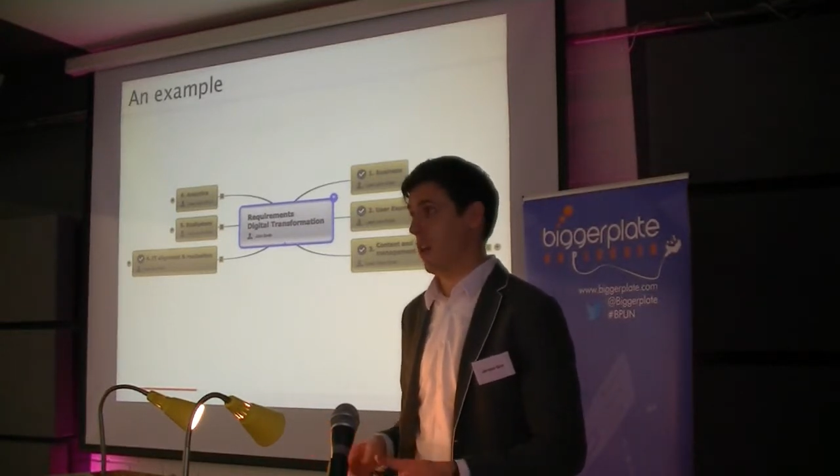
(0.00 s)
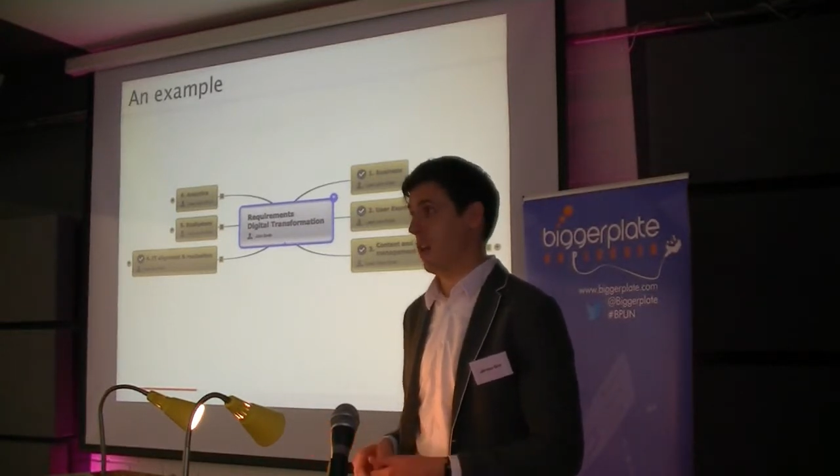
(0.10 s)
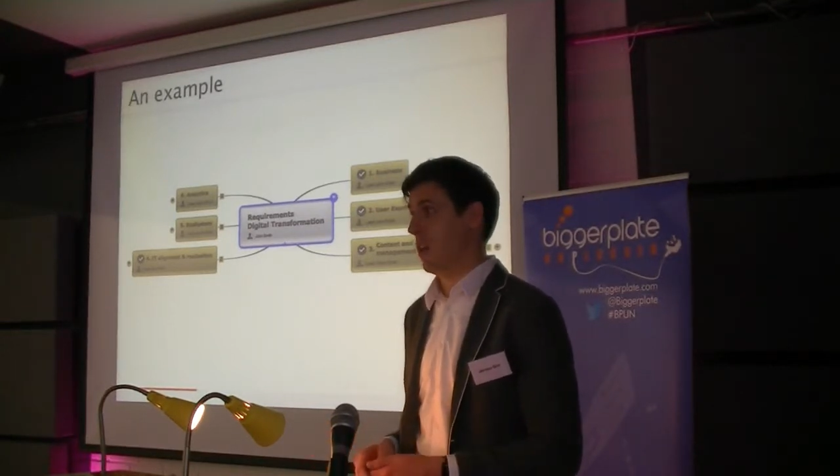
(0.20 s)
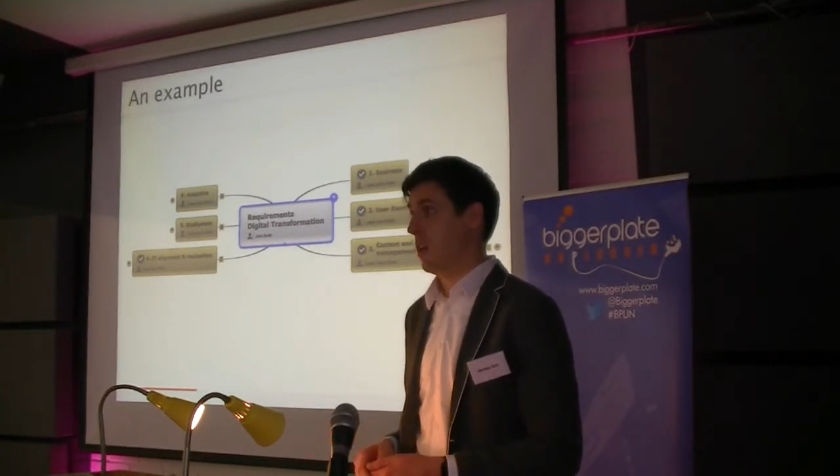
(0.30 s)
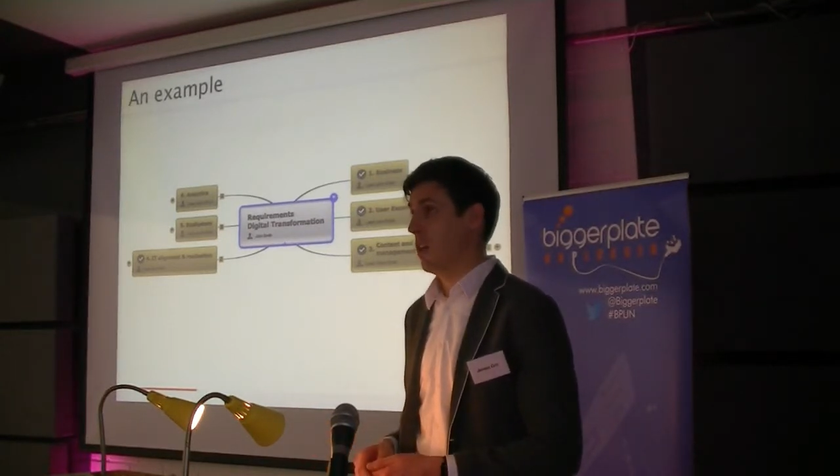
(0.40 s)
uh,
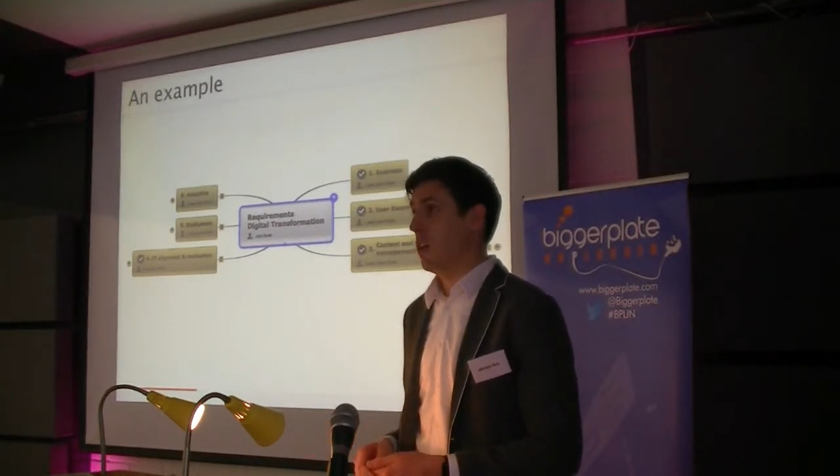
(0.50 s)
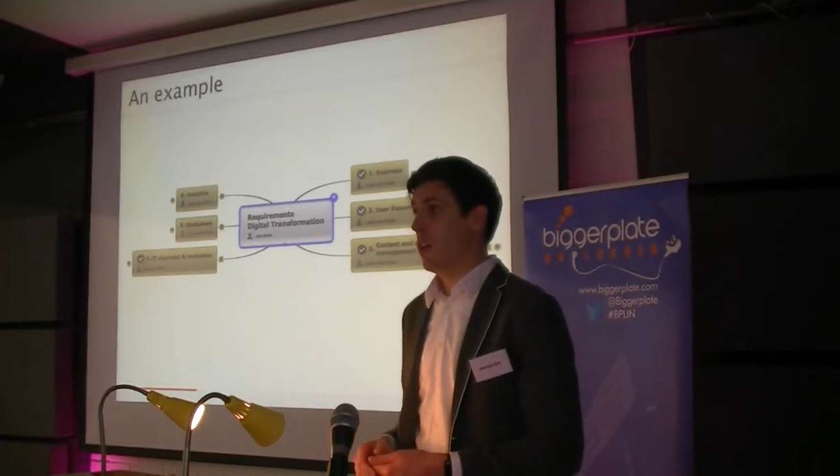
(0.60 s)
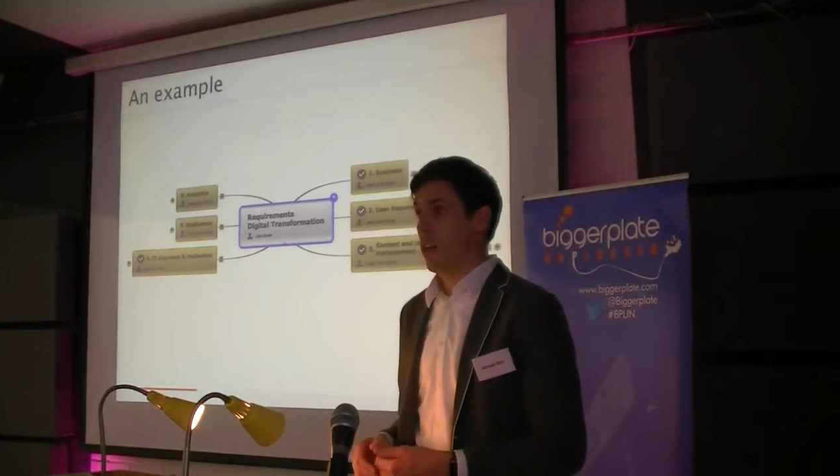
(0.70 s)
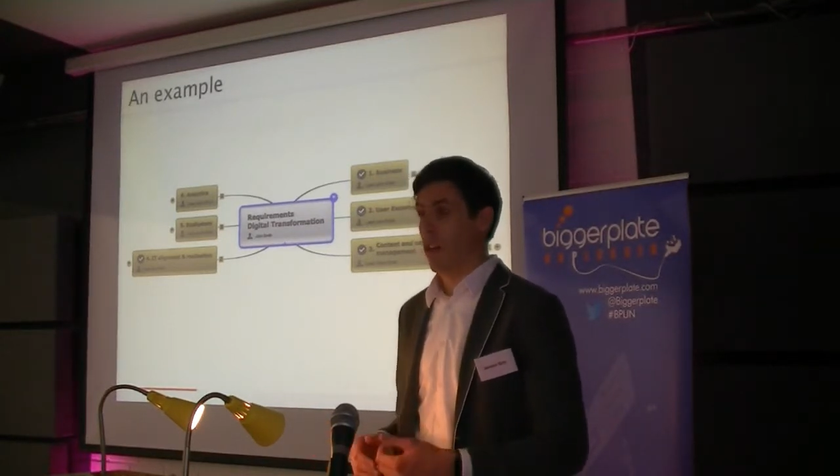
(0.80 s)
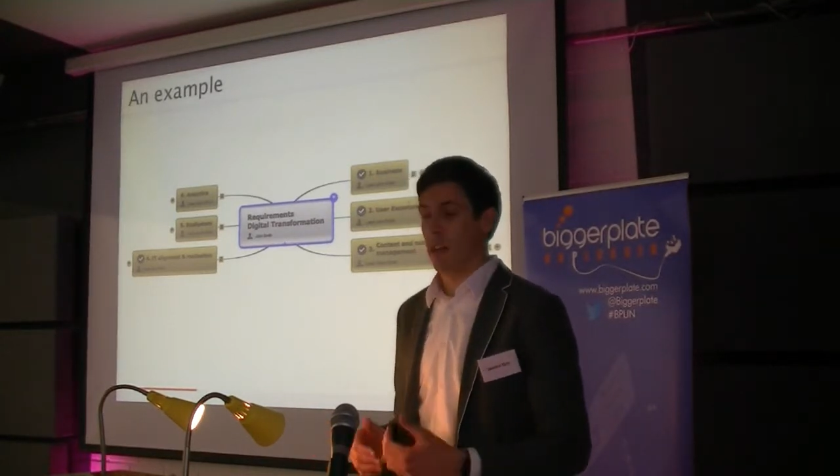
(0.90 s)

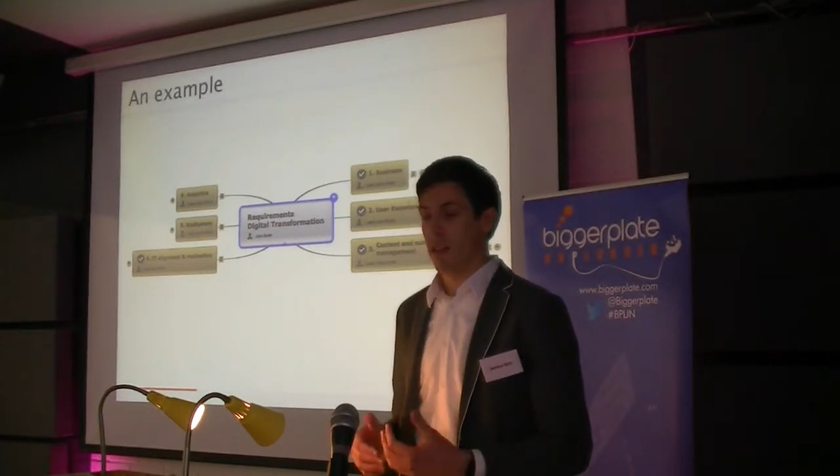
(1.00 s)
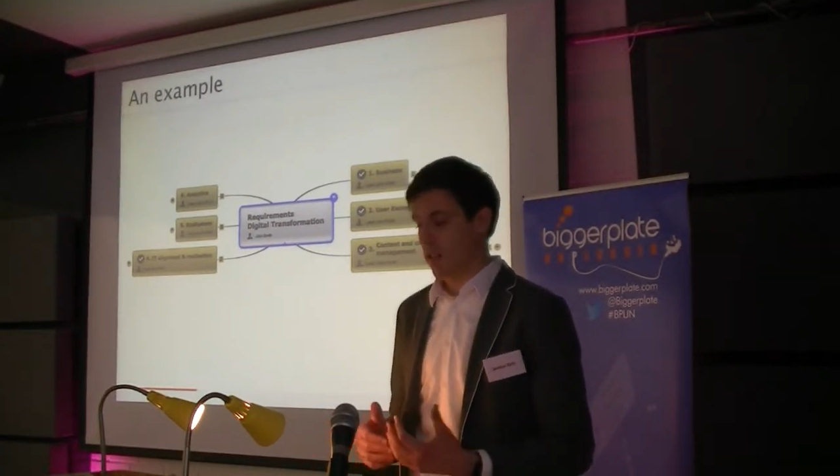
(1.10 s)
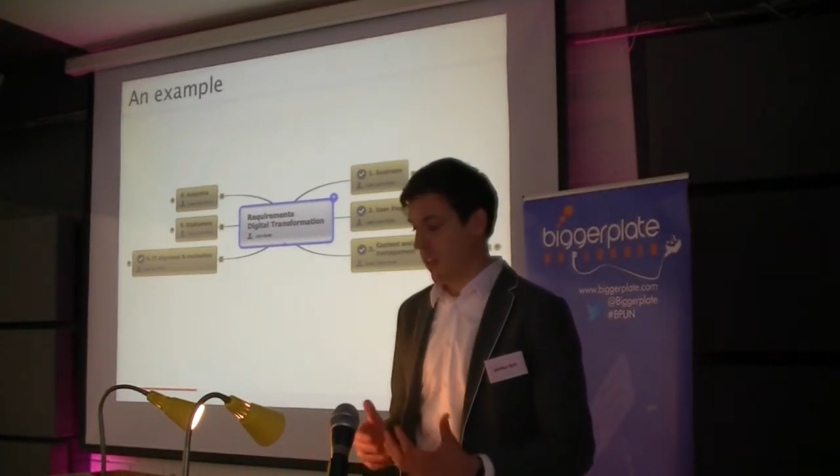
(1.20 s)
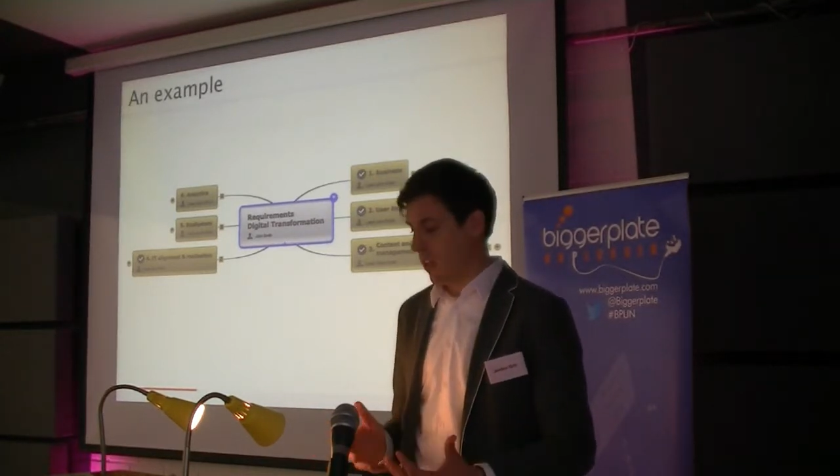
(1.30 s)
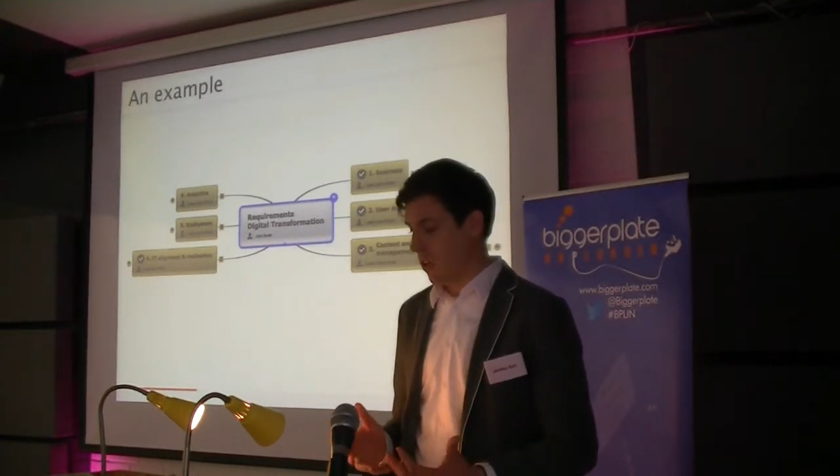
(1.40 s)
taking all
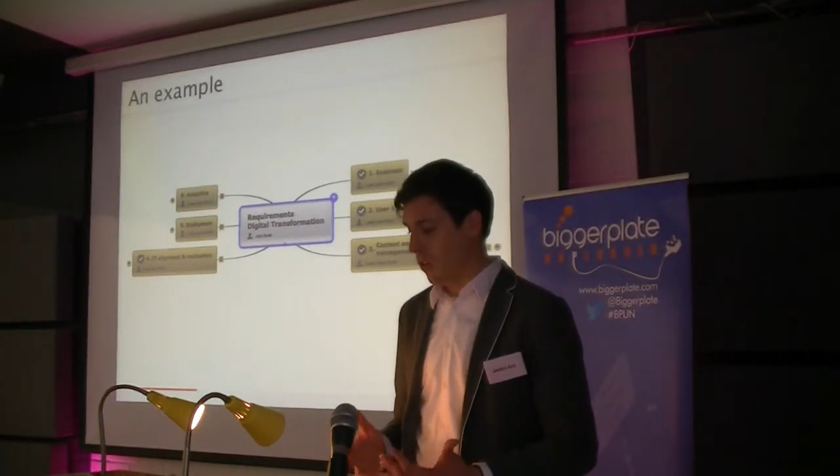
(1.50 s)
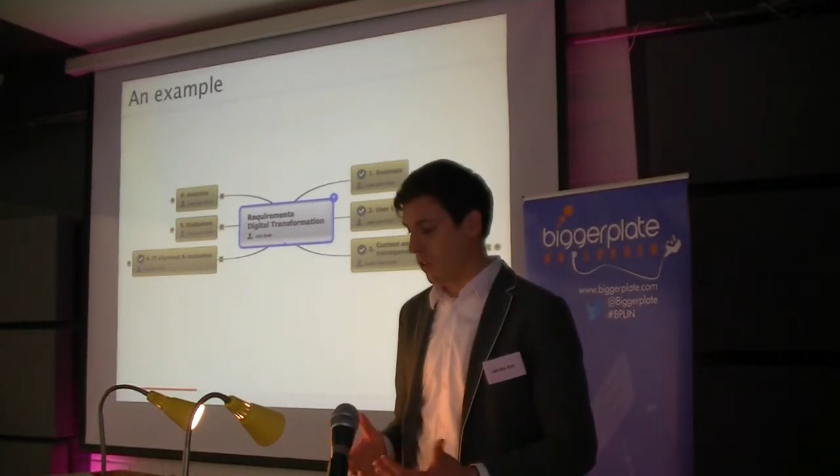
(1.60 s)
these, uh,